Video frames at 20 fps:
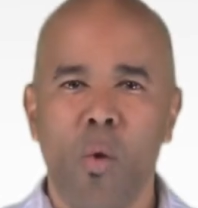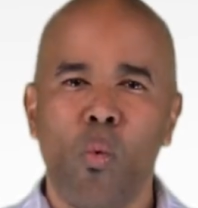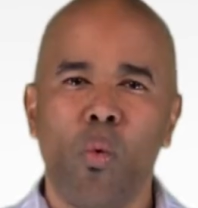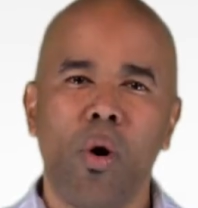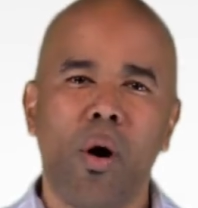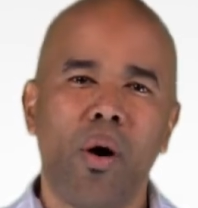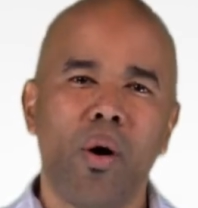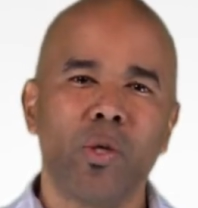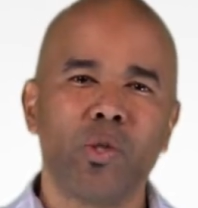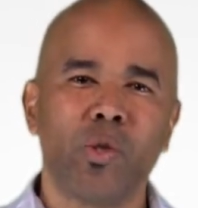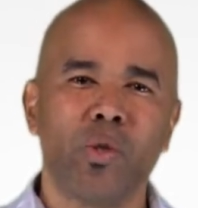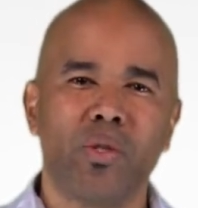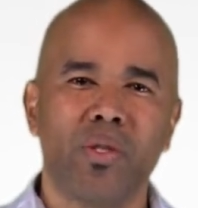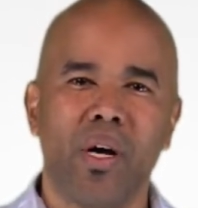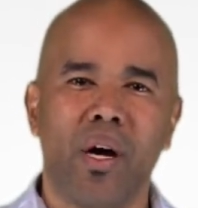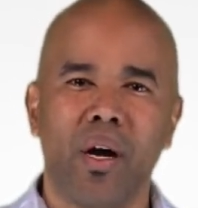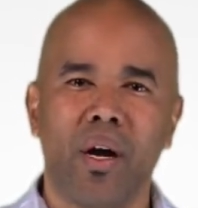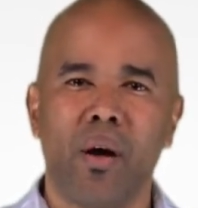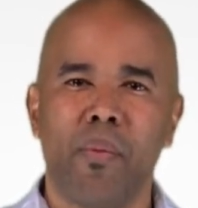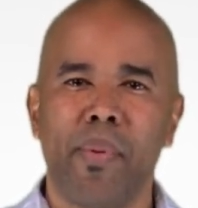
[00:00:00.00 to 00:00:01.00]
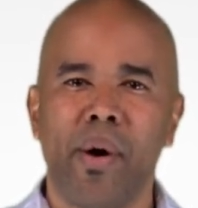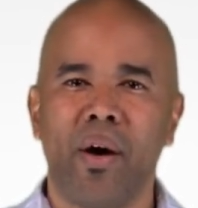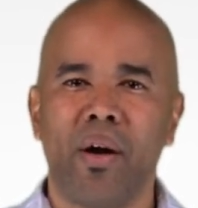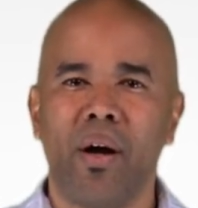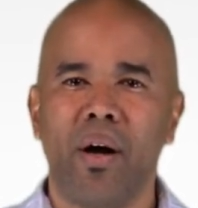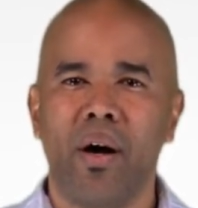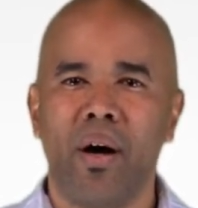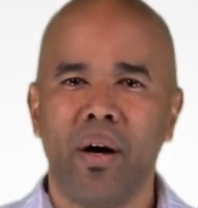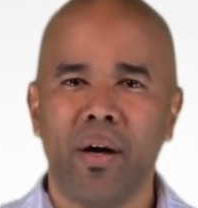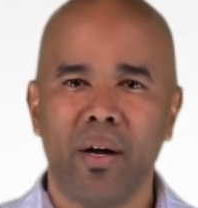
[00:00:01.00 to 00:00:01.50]
We'll also talk
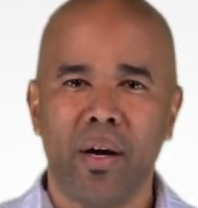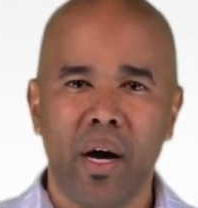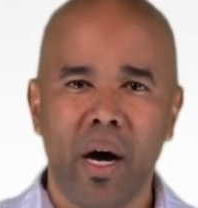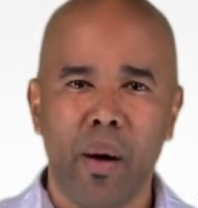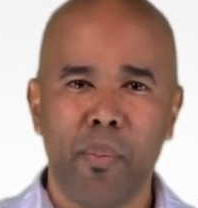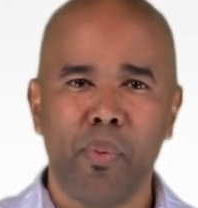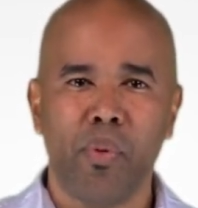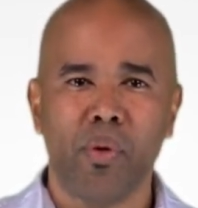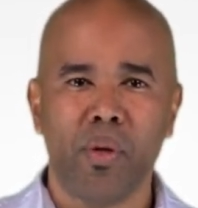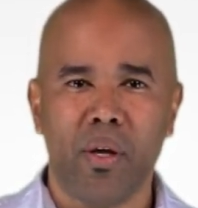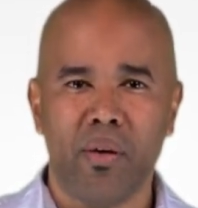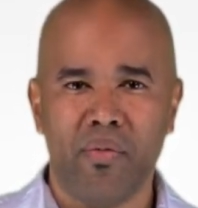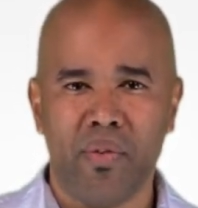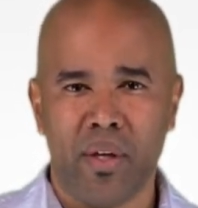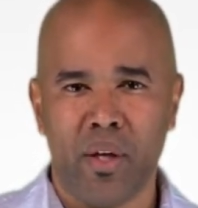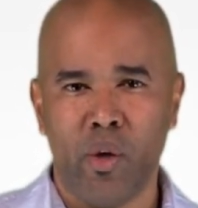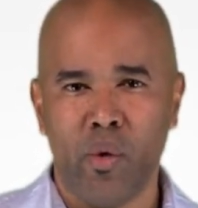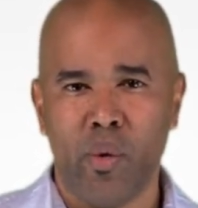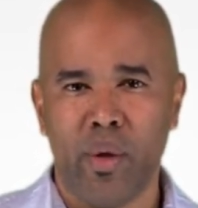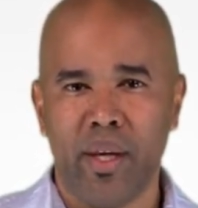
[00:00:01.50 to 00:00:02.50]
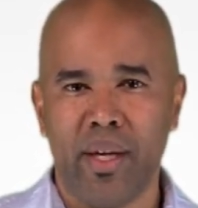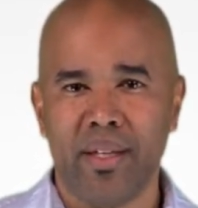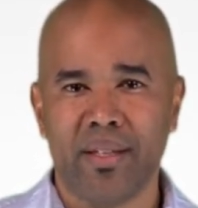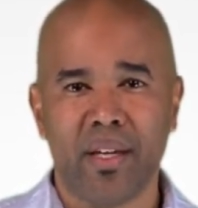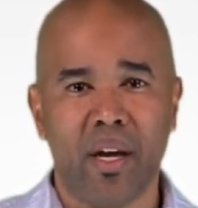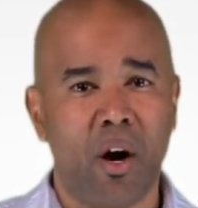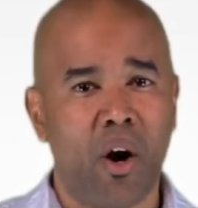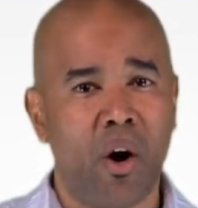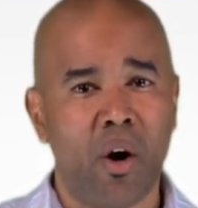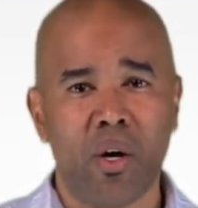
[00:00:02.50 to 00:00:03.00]
about a couple of annuities
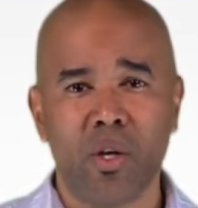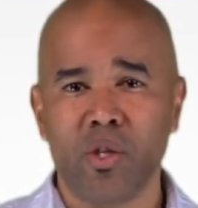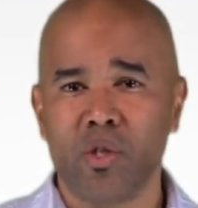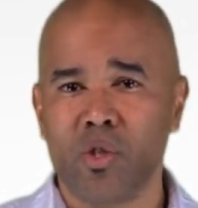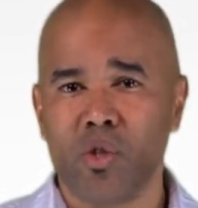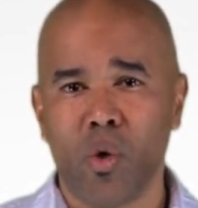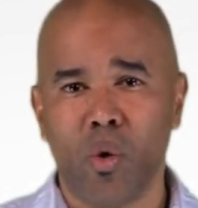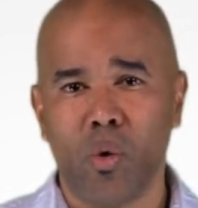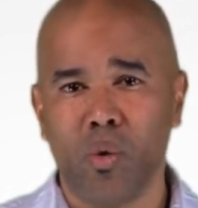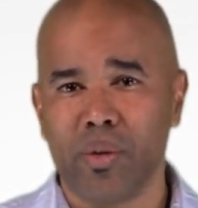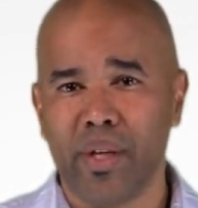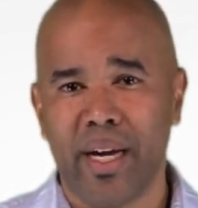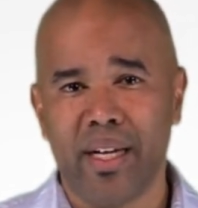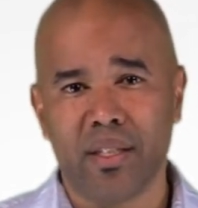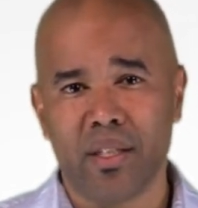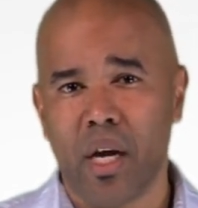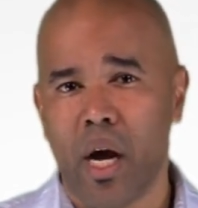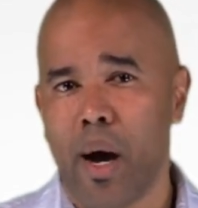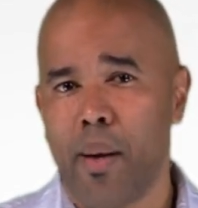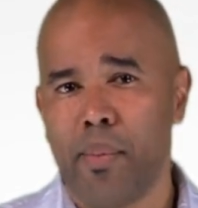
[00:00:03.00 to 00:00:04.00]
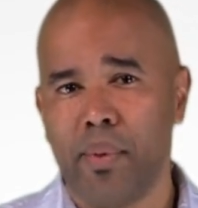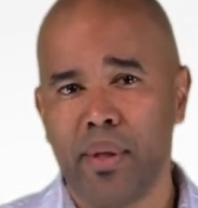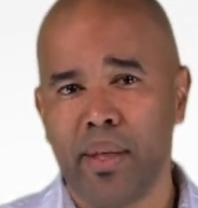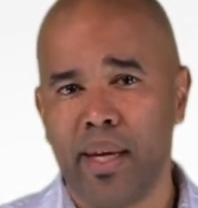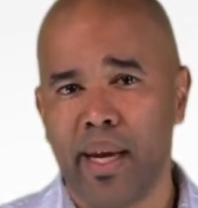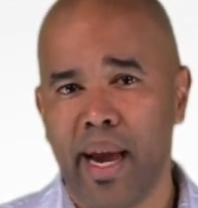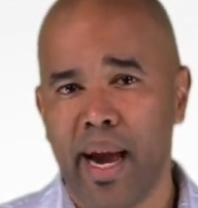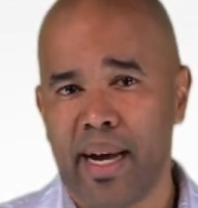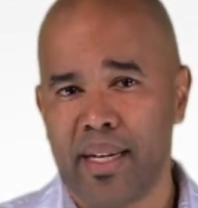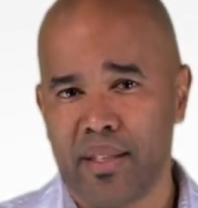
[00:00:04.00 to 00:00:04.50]
that aren't sold as
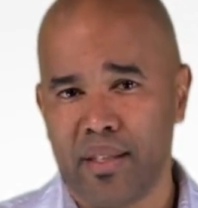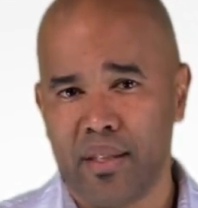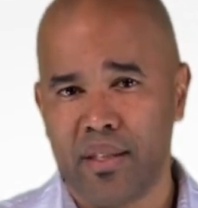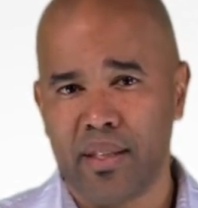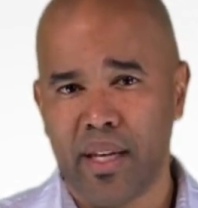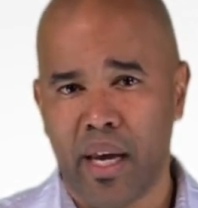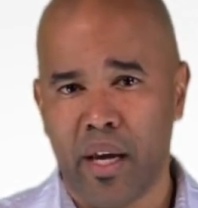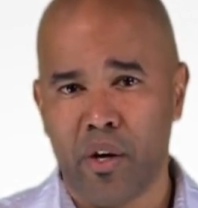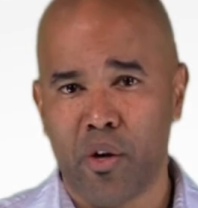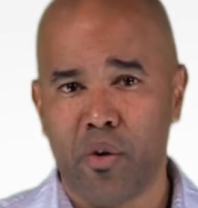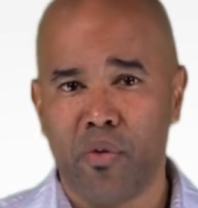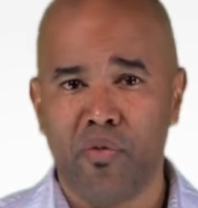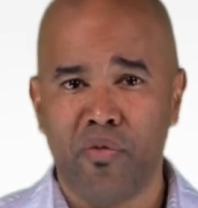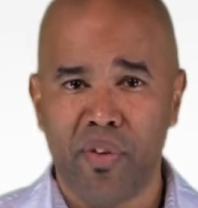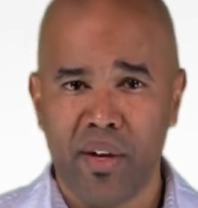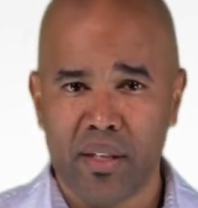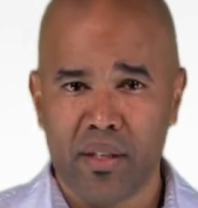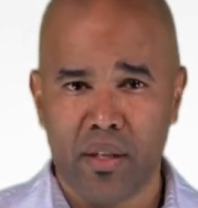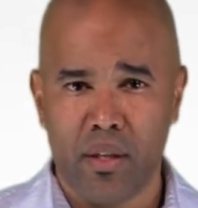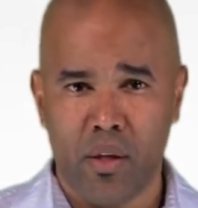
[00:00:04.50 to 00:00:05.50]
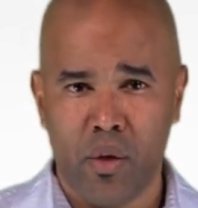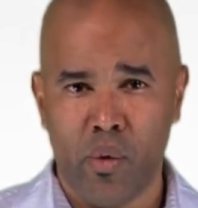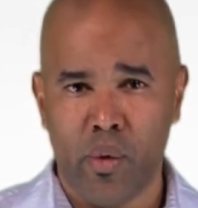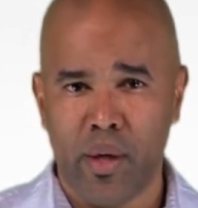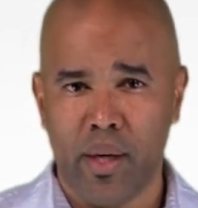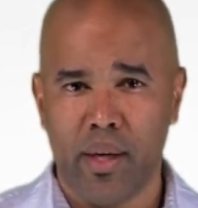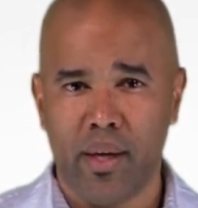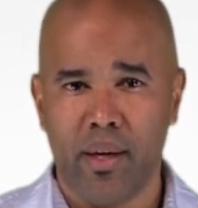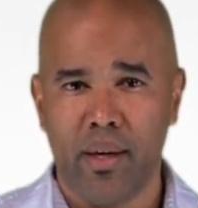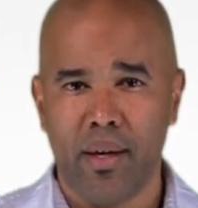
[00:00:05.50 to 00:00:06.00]
commonly as a standard fixed
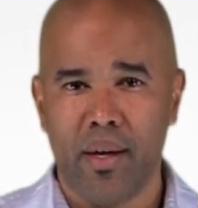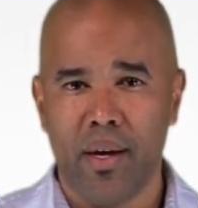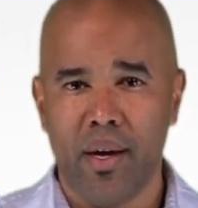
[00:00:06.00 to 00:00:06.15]
annuity.